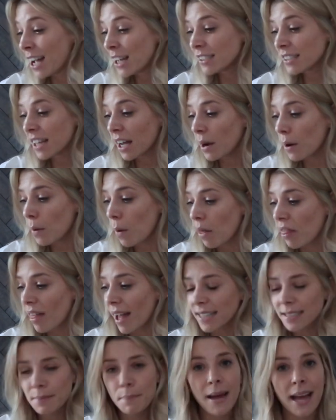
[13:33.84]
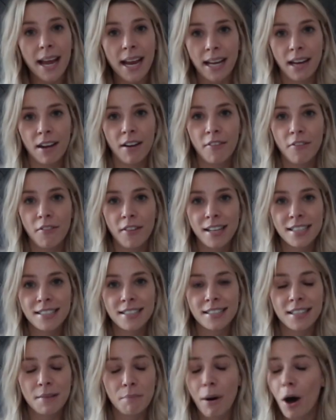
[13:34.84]
So that's me for
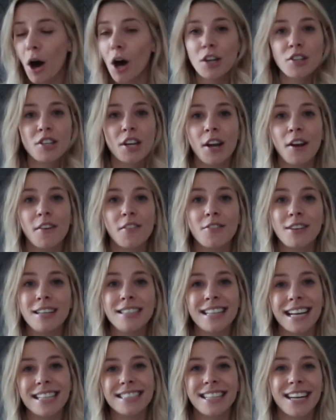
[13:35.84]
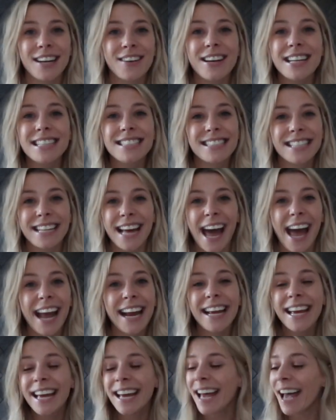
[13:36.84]
this part 2 of the Reset series
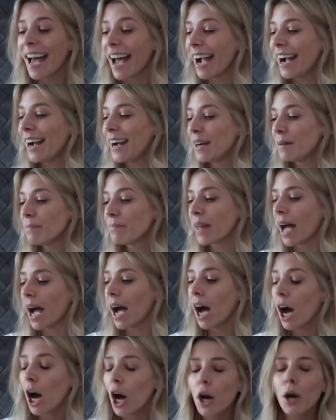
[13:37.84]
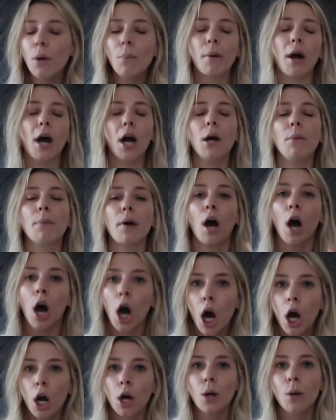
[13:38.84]
today. I
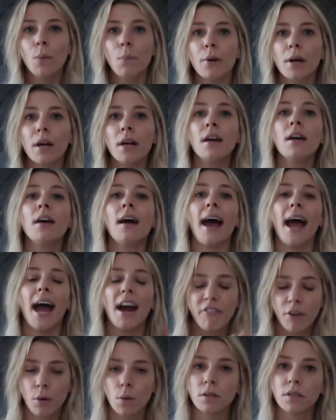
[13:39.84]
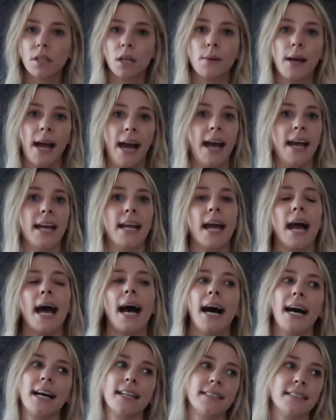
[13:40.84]
hope everyone's okay
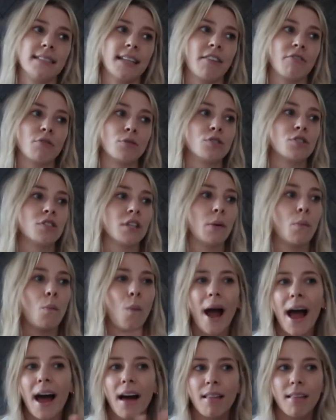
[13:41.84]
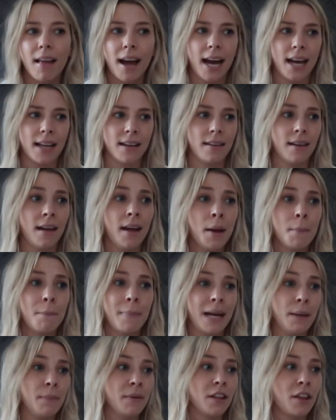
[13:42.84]
and everyone's doing well, and
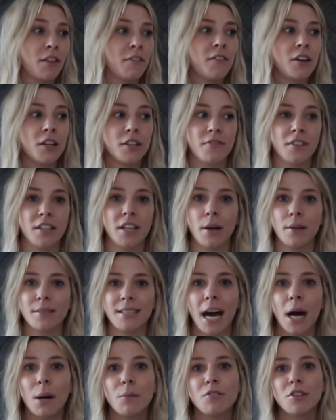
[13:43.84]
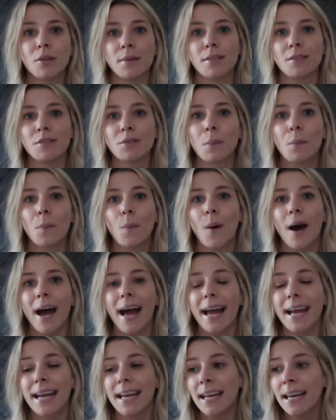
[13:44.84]
maybe that the first video has helped you in some
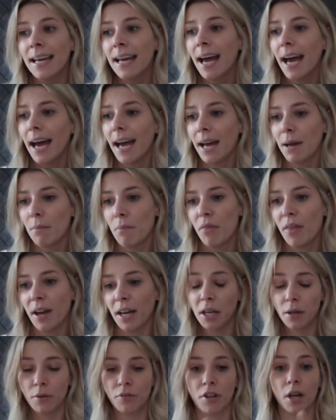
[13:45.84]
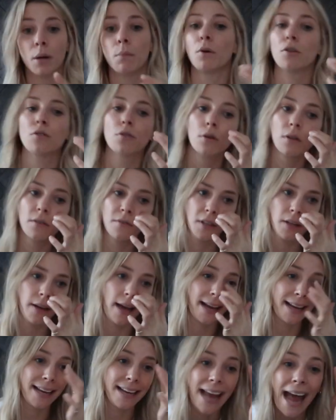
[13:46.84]
way. Thank you so much, all of you,
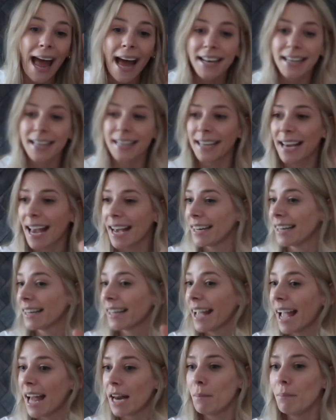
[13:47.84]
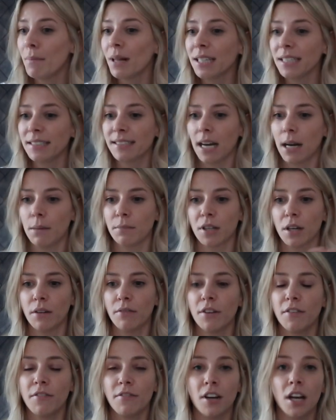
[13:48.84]
again and again and again, a million times
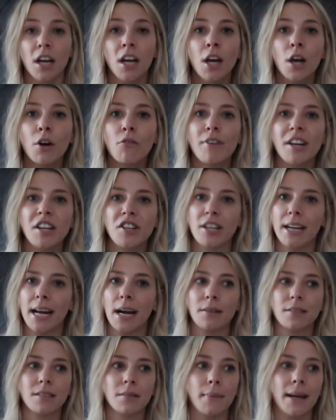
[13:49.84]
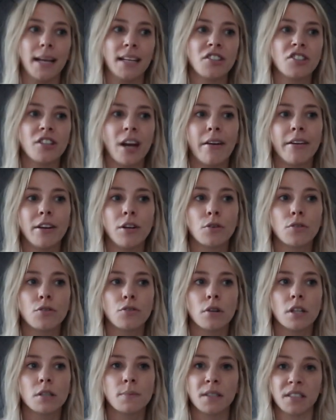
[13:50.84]
over, for reaching out to me and sharing your
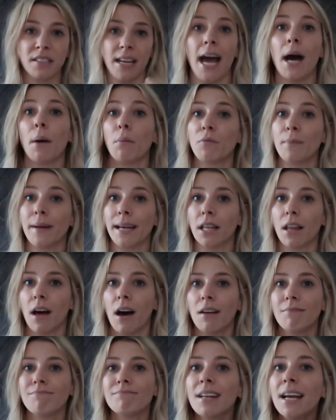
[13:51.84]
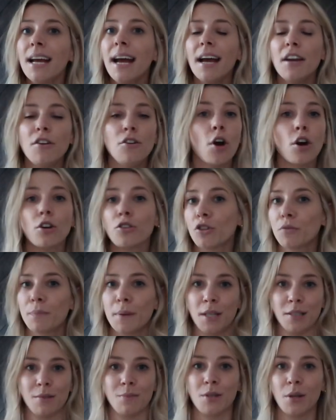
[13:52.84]
stories, because it helps me a lot. Not just
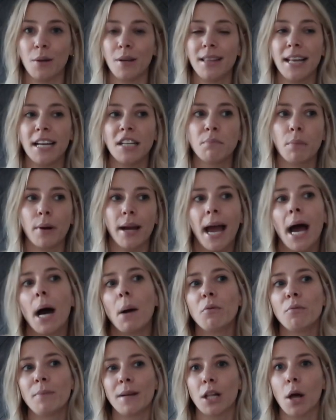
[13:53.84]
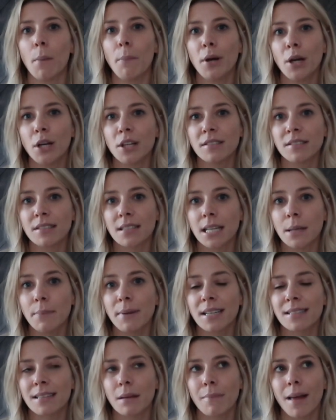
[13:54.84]
because I'm doing this, but it helps me a lot personally,
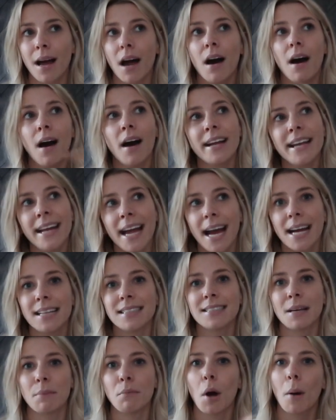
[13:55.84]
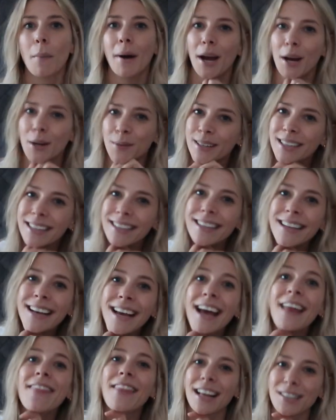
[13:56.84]
because I'm like, oh yes, I'm not my own.
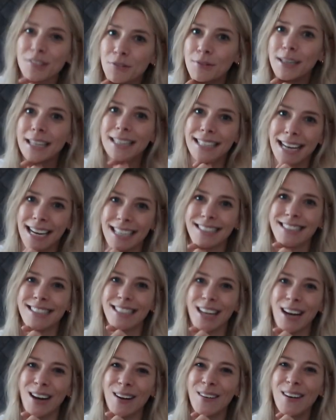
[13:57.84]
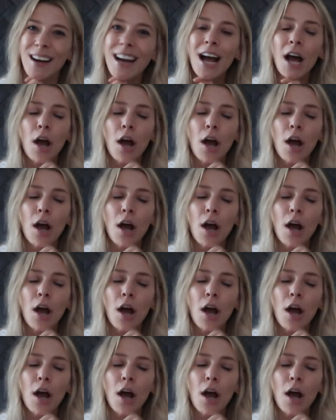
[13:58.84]
That's really nice to know.